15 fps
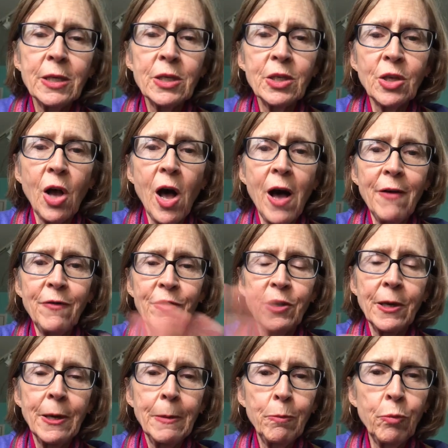soft
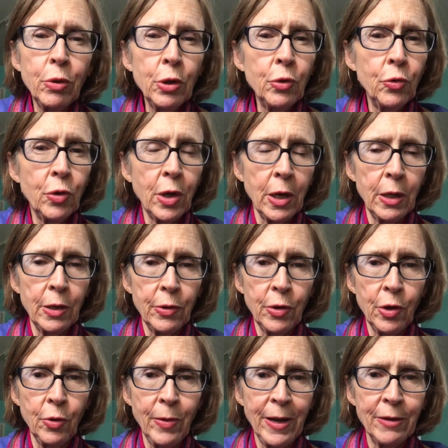blue
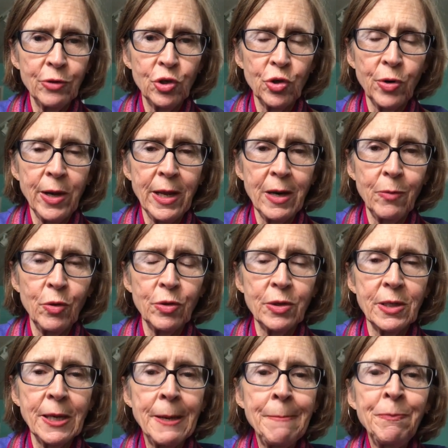color around your
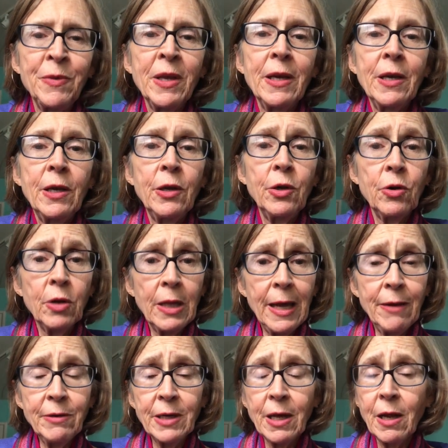animals. You're
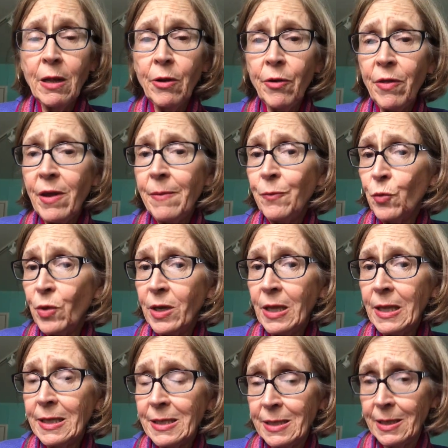allowed to color them
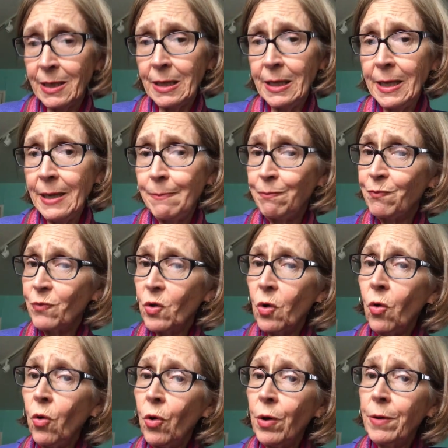realistically
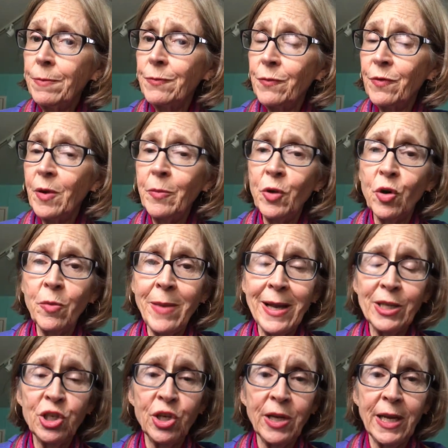or from your
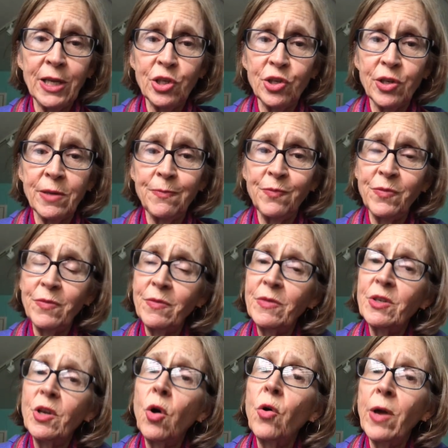imagination.
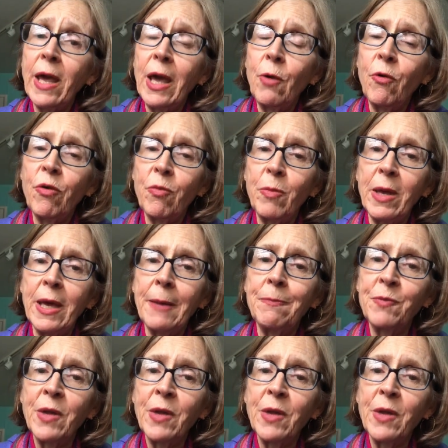It's okay with me.